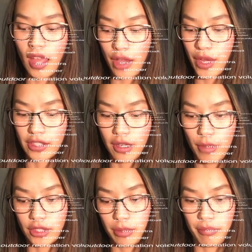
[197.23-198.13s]
I went on
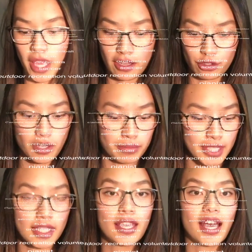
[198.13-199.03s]
multiple band
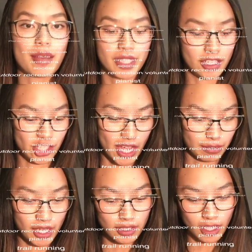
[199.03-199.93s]
trips. I played in jazz
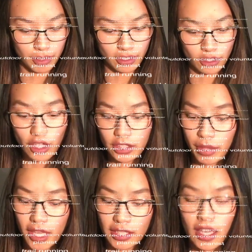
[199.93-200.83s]
band. I played in concert
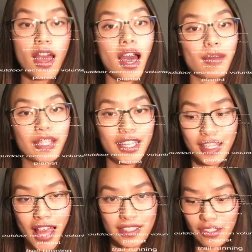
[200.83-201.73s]
band. I played
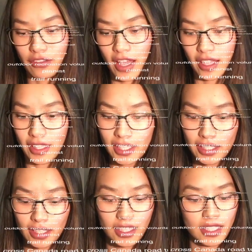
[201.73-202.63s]
classical
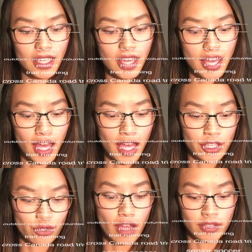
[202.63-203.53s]
violin. I
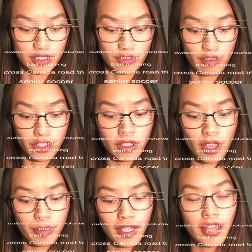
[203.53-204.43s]
traveled around
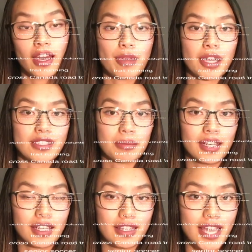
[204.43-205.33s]
Europe. I
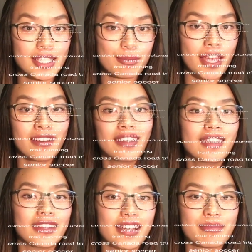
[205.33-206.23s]
participated in the Iceman.
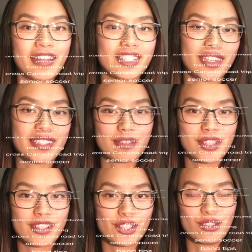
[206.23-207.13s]
The Iceman is very
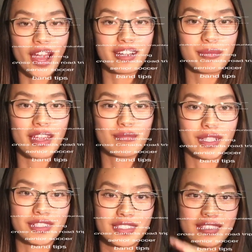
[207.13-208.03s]
similar to Ironman,
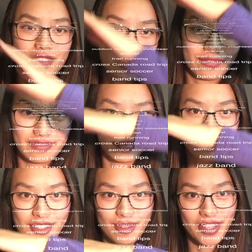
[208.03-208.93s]
but just sort of
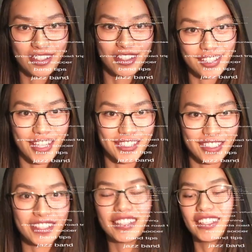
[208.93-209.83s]
diminish the
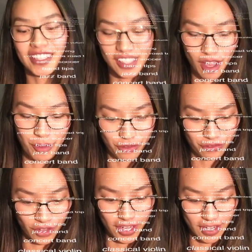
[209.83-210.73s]
intensity. It's a lot more
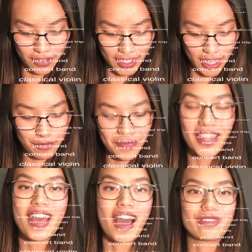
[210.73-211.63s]
fun, I would say.
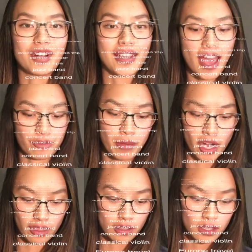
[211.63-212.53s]
I've run half
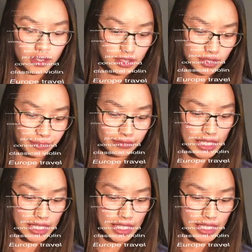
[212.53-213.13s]
marathons.